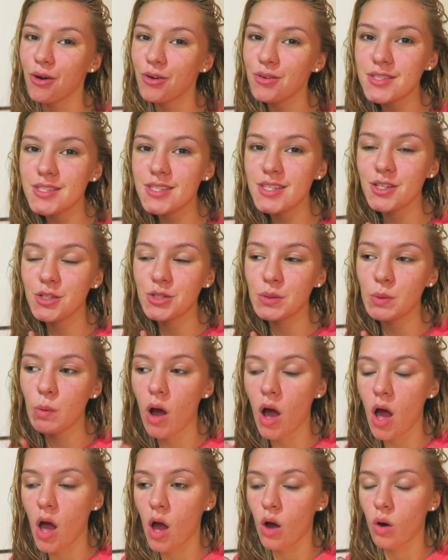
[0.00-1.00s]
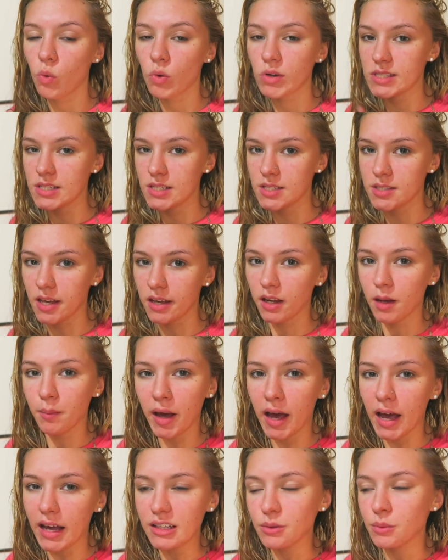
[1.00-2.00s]
Also, what's exciting
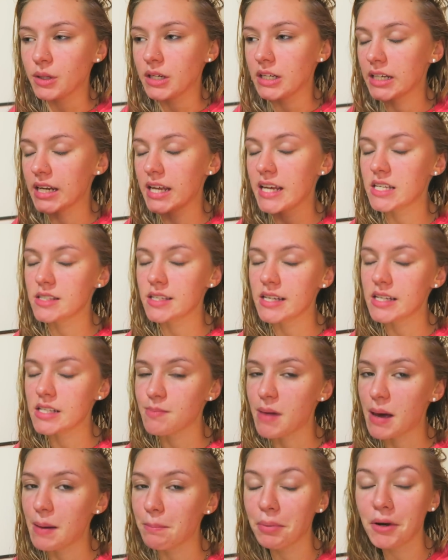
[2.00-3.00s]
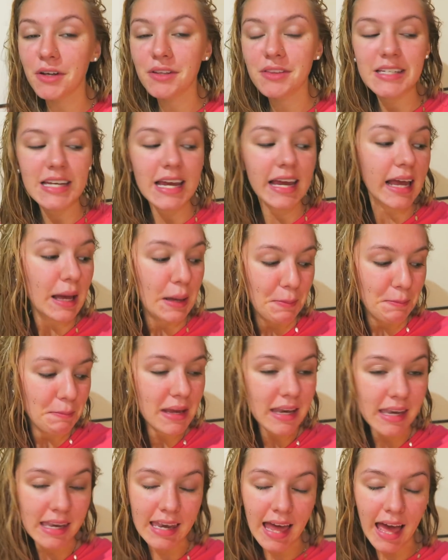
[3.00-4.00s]
about Halloween is it's my birthday at
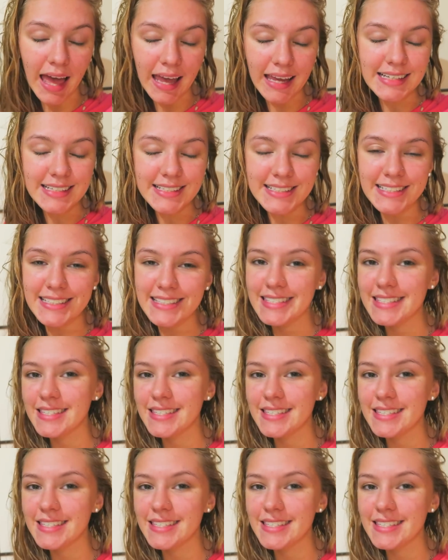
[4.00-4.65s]
midnight,